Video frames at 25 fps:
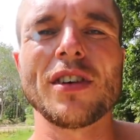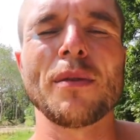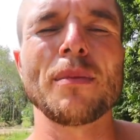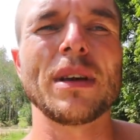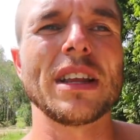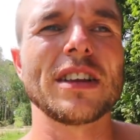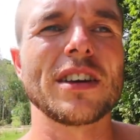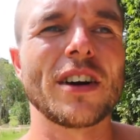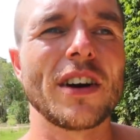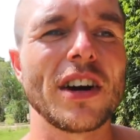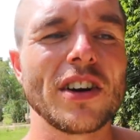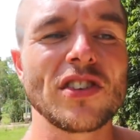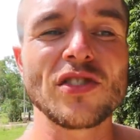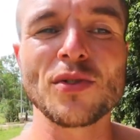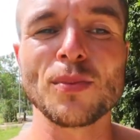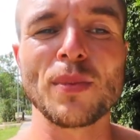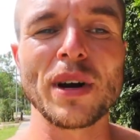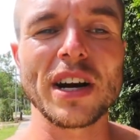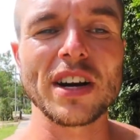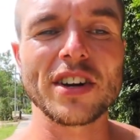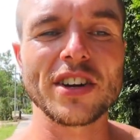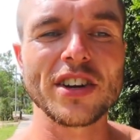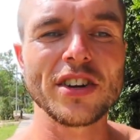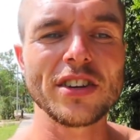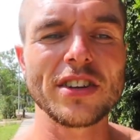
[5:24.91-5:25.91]
sent me in a direction
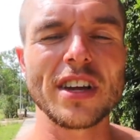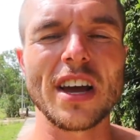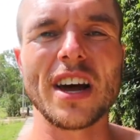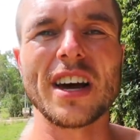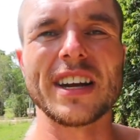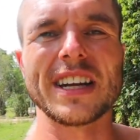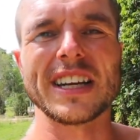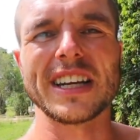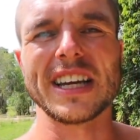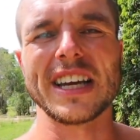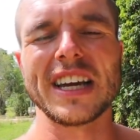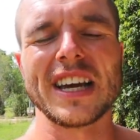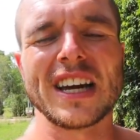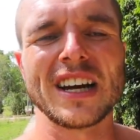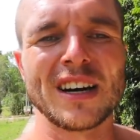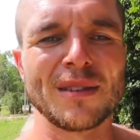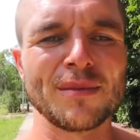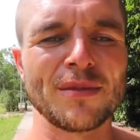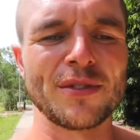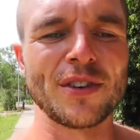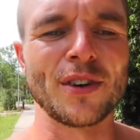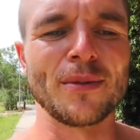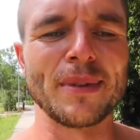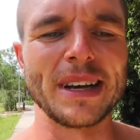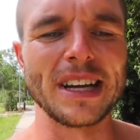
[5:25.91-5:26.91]
where I could earn an
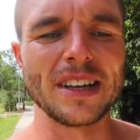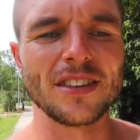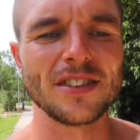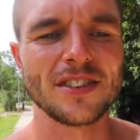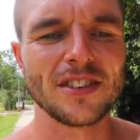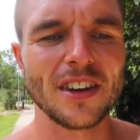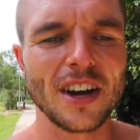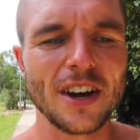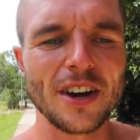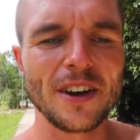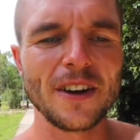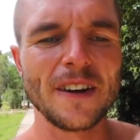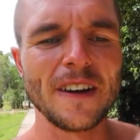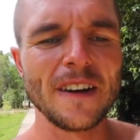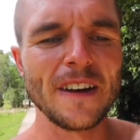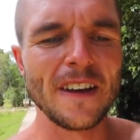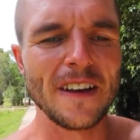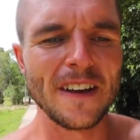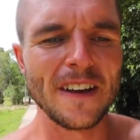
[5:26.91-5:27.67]
income from it. So